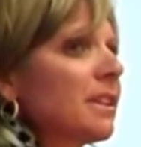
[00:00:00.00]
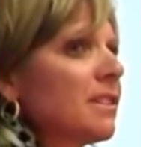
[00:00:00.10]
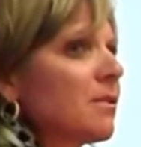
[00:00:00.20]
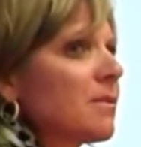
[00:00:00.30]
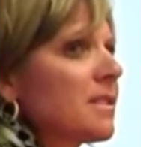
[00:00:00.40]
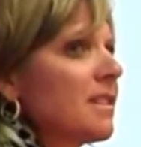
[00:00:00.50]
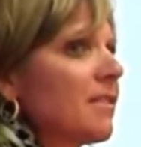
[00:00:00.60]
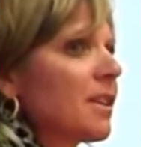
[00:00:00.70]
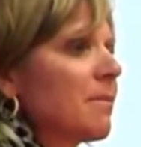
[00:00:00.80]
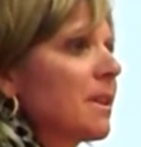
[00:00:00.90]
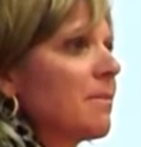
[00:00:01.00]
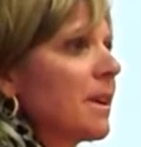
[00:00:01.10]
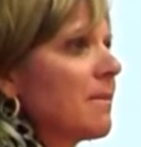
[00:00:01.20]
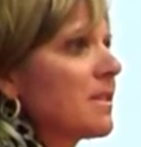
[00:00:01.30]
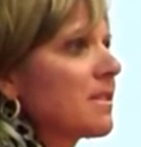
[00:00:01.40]
really don't see very many
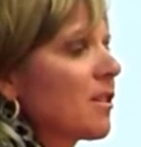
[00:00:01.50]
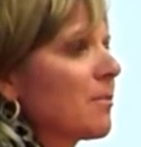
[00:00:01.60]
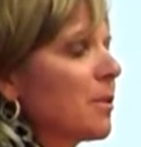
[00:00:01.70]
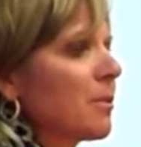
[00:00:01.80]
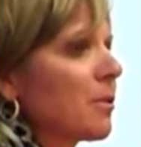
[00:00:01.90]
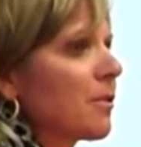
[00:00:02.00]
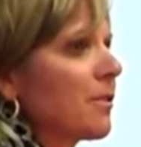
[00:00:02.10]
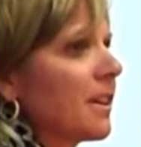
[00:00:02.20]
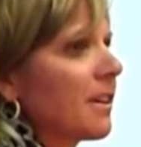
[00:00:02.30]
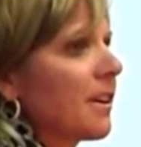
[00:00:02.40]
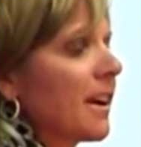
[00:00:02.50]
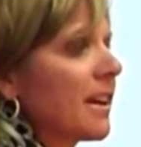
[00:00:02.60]
babies on buprenorphine in our